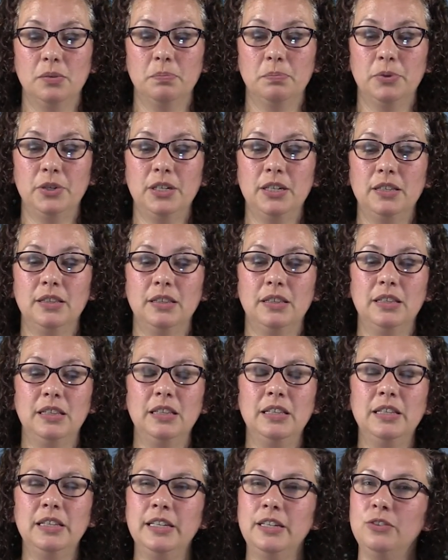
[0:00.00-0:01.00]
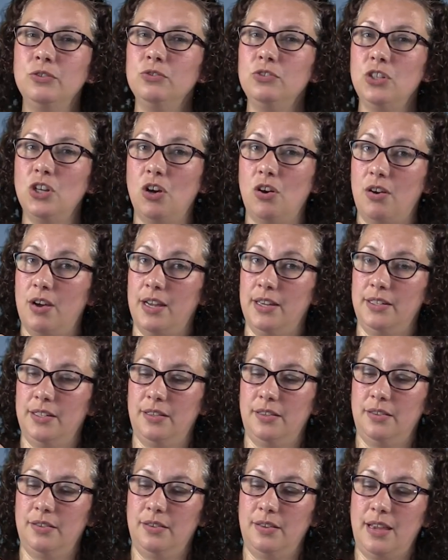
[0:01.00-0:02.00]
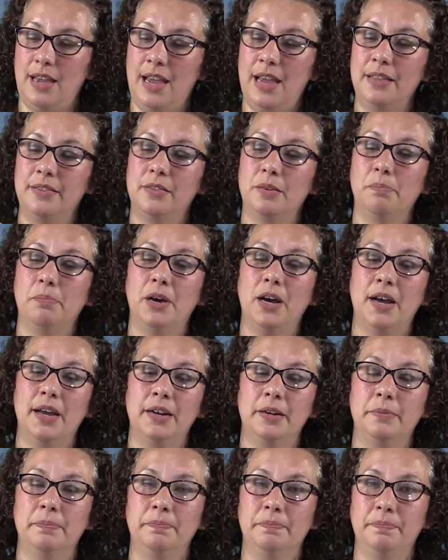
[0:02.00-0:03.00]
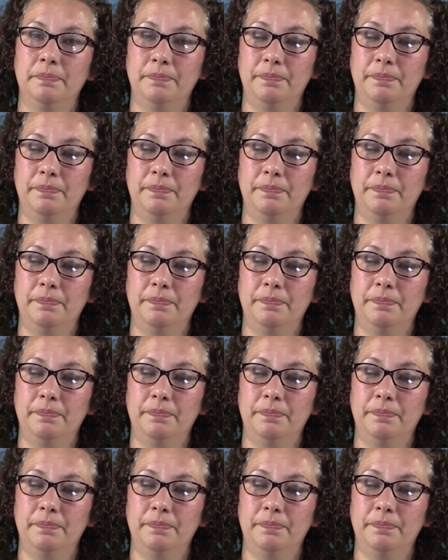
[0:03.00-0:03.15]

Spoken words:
Put a little knot at the bottom.